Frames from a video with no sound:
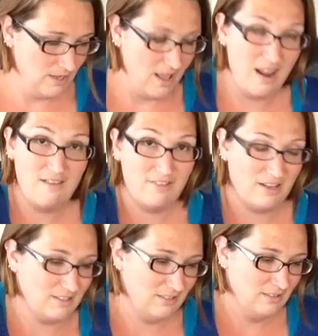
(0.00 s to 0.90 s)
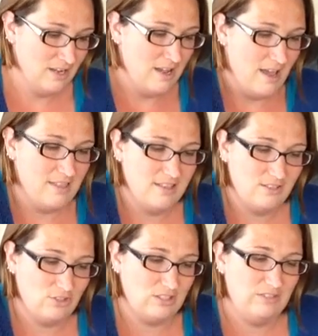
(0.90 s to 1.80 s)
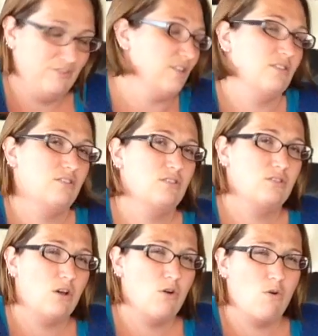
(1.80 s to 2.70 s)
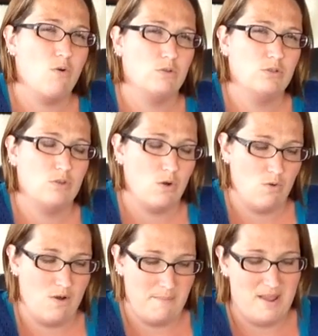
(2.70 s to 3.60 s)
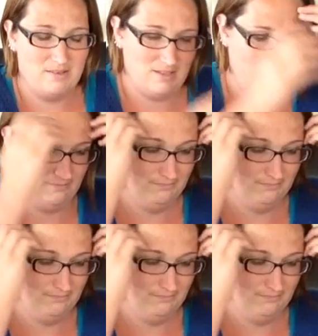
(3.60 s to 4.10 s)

I love it. And this just feels so amazing.